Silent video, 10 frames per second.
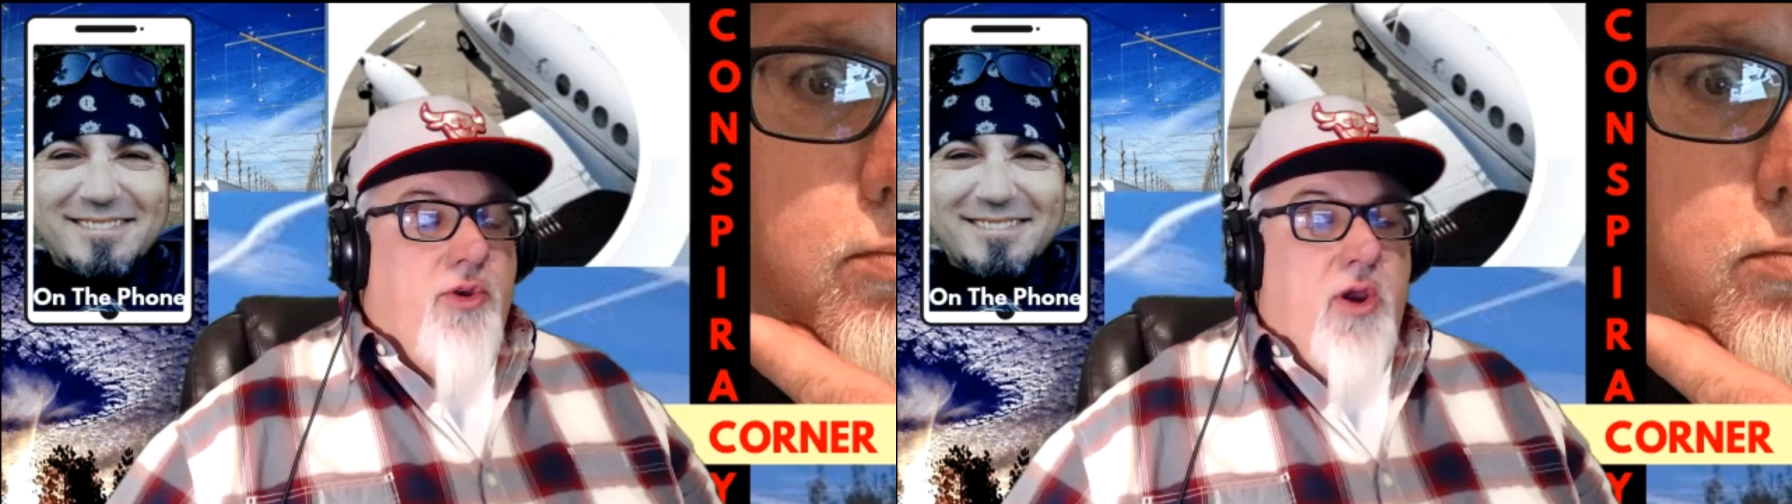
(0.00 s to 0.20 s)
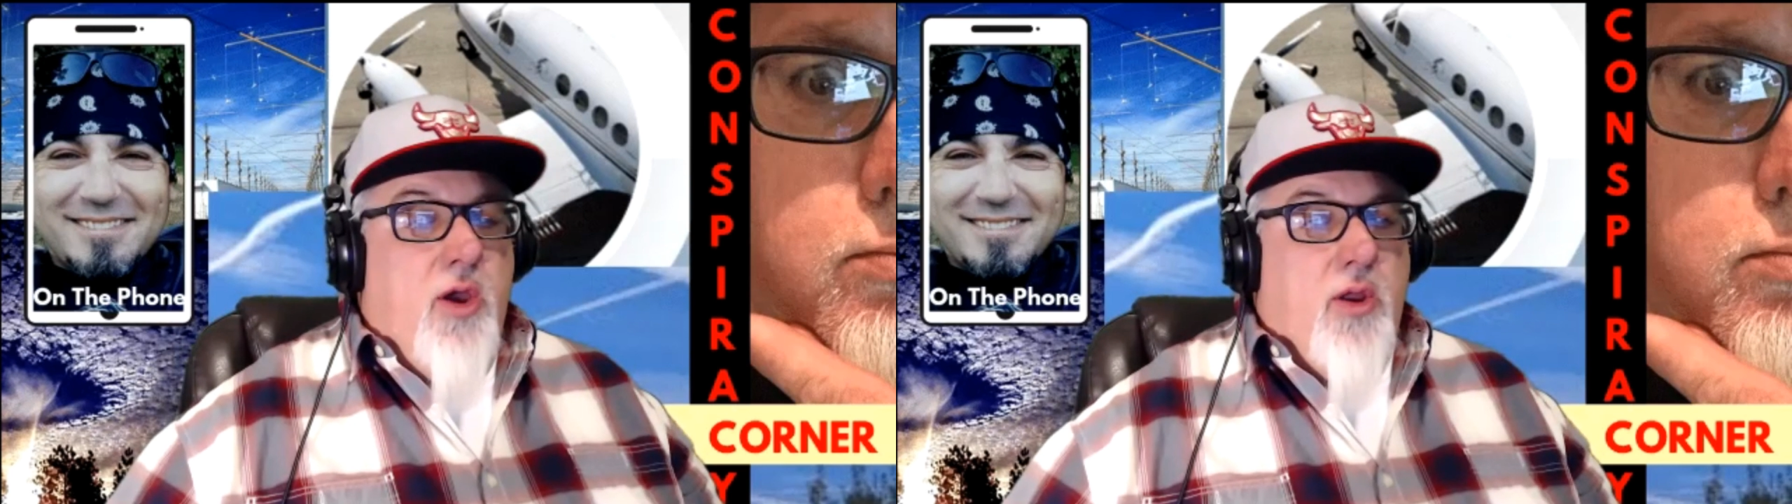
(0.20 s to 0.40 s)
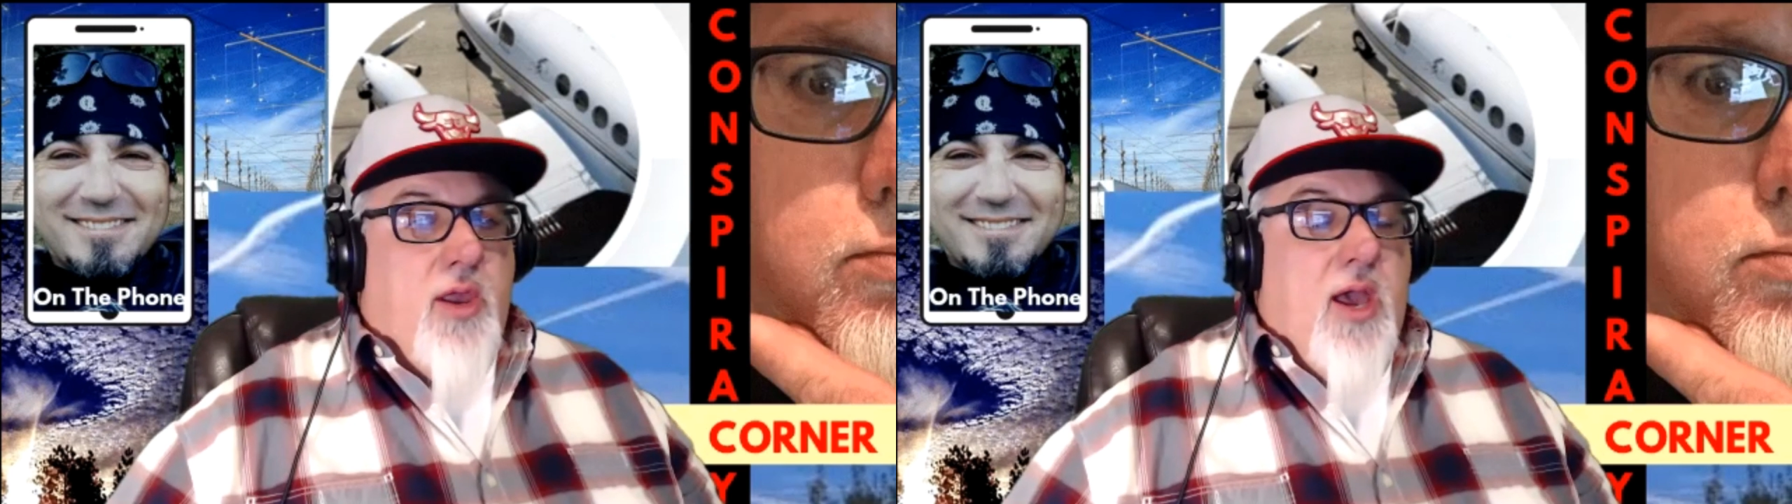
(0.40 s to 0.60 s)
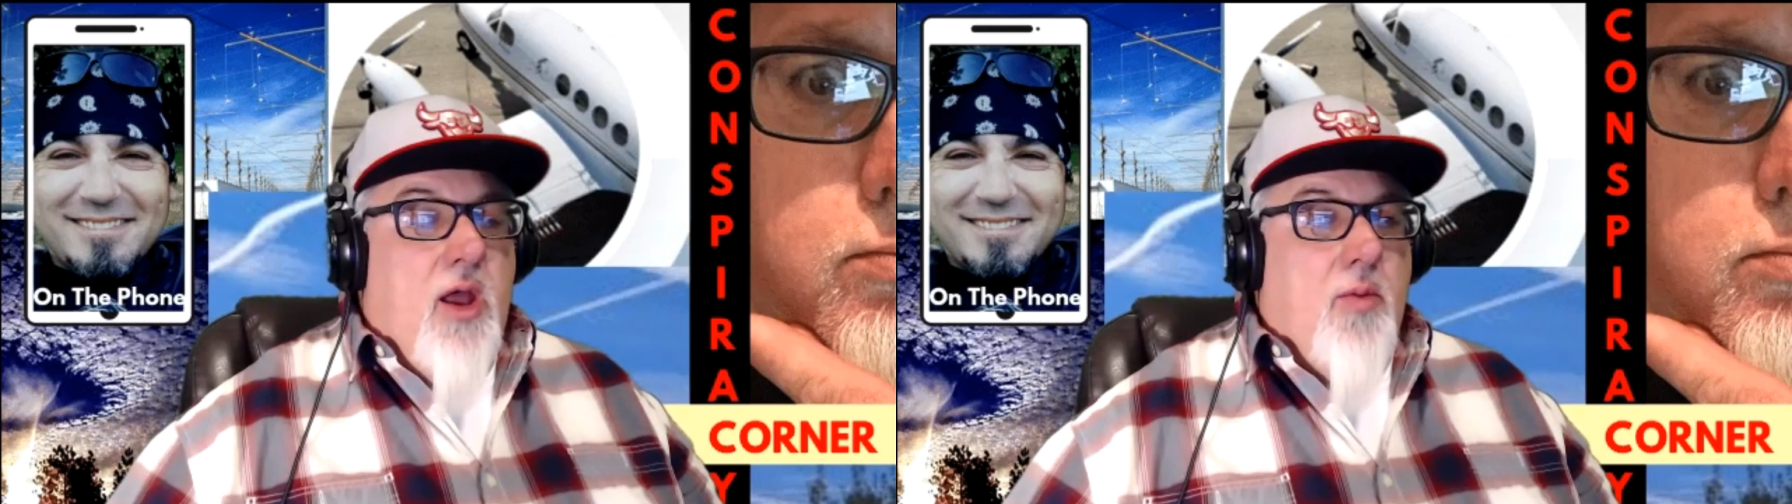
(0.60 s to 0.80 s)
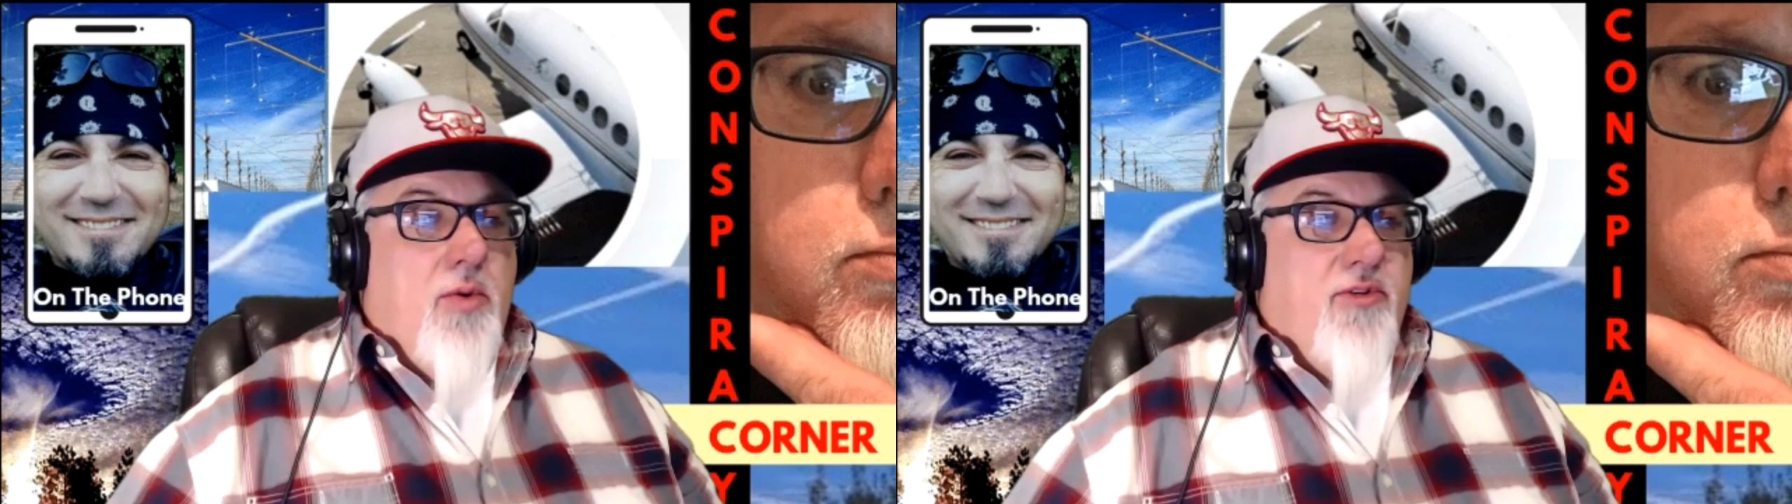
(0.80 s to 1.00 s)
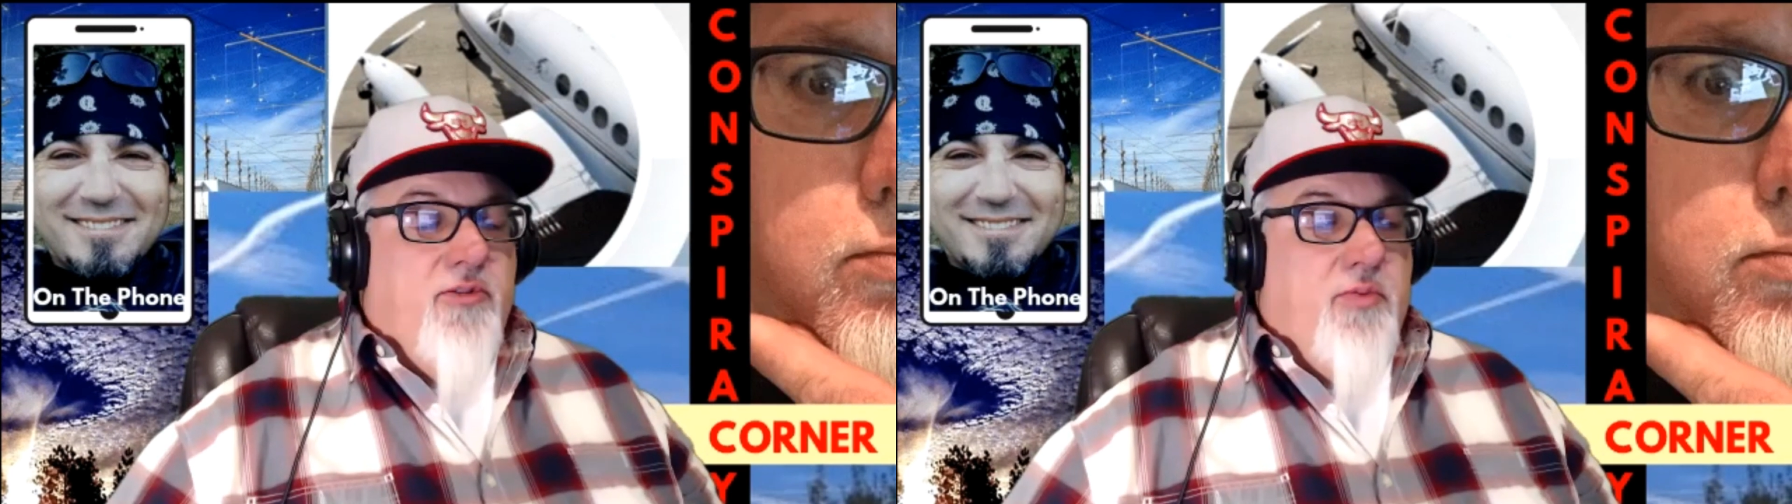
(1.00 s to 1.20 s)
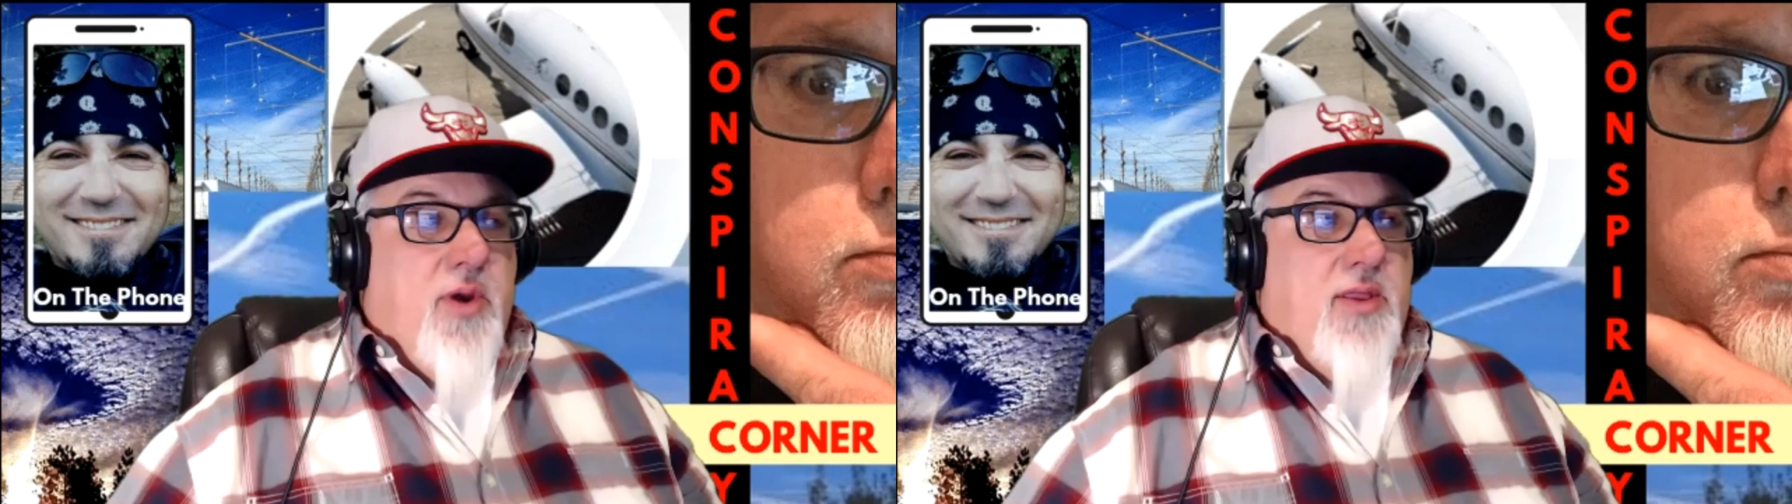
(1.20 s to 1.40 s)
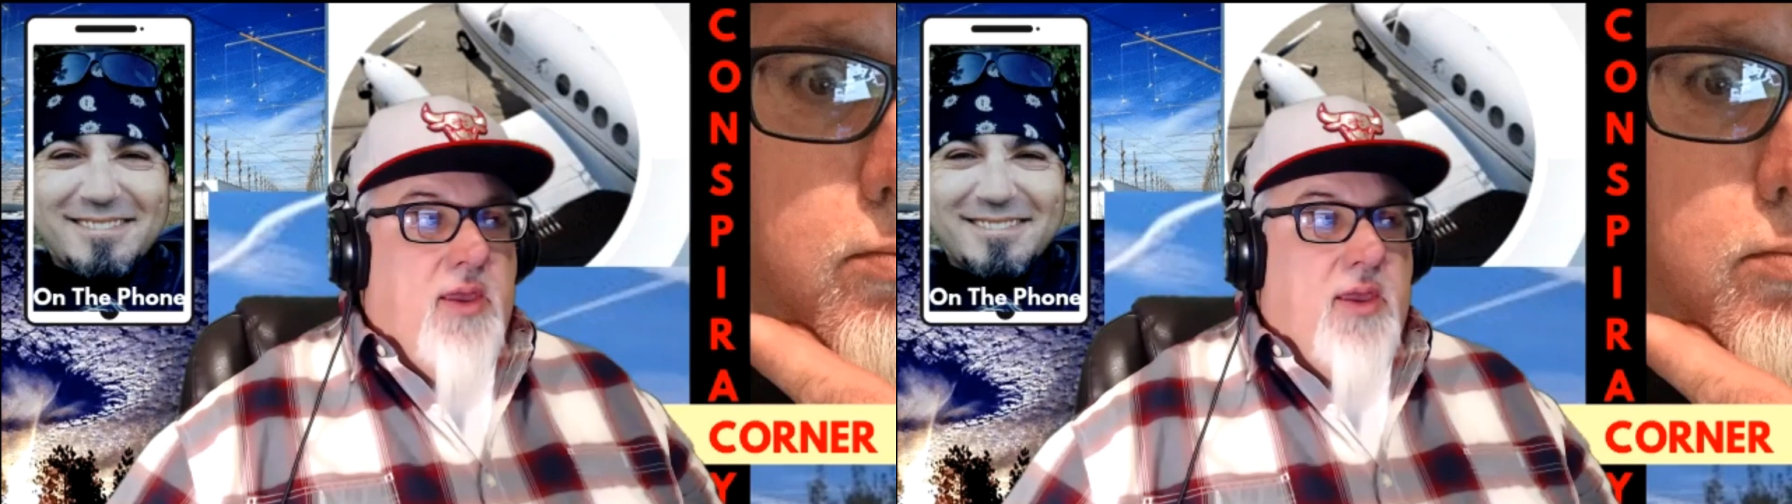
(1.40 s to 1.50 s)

you're held accountable to spread